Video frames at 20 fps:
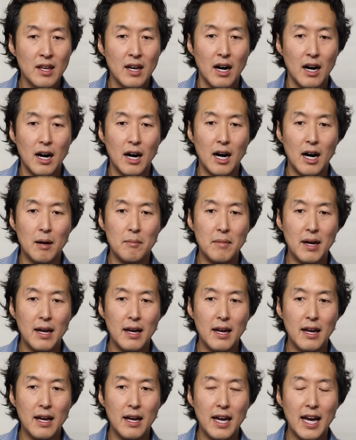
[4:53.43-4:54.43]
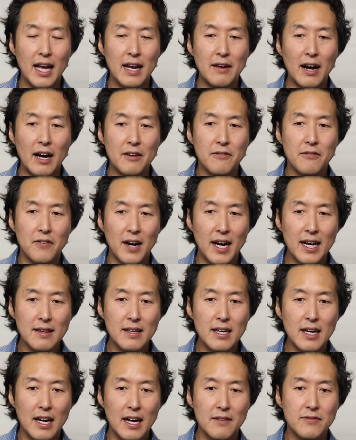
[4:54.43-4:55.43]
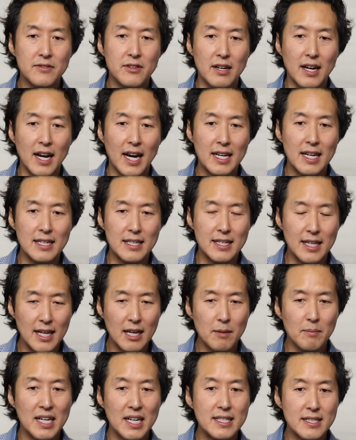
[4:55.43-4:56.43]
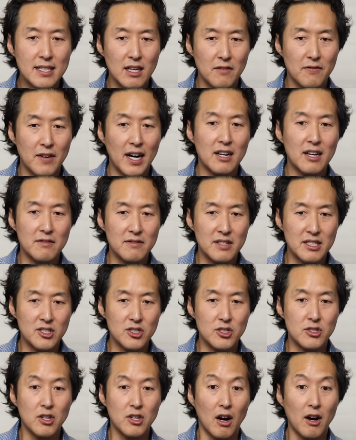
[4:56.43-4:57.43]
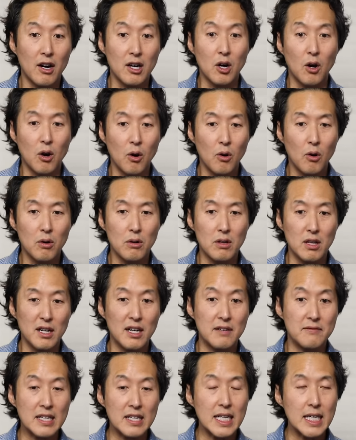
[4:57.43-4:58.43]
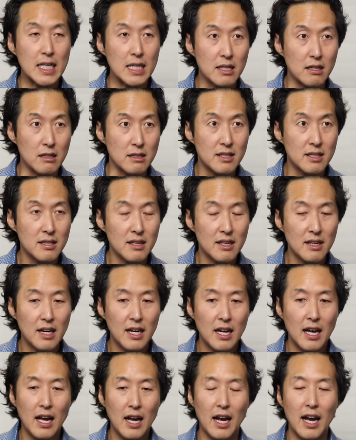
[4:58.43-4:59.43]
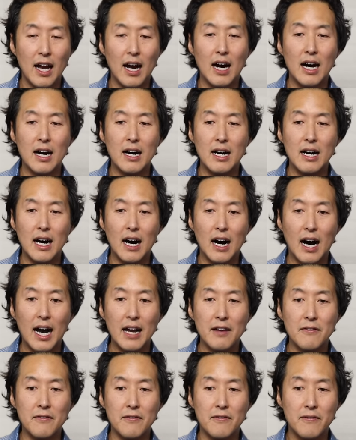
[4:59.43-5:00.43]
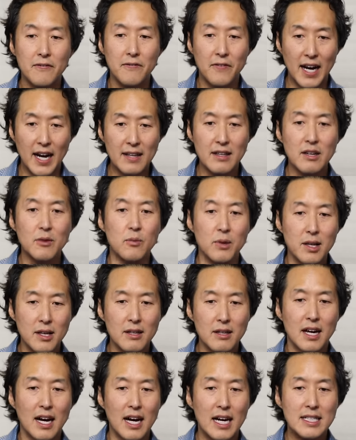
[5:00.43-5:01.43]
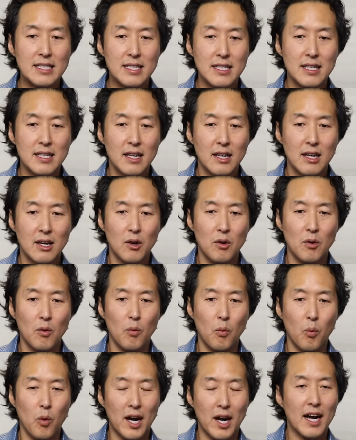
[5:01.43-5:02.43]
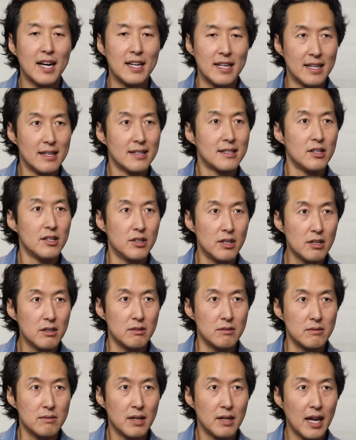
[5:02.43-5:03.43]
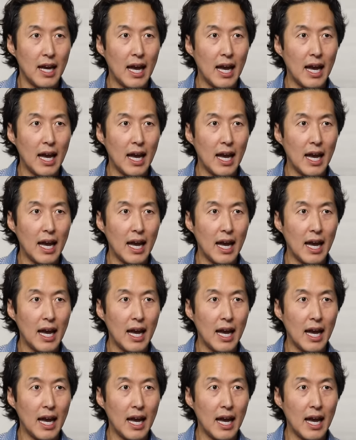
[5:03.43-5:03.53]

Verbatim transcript: Um, and I finally, after kind of digging myself out of this dark hole of guilt And I finally realized what I needed to do.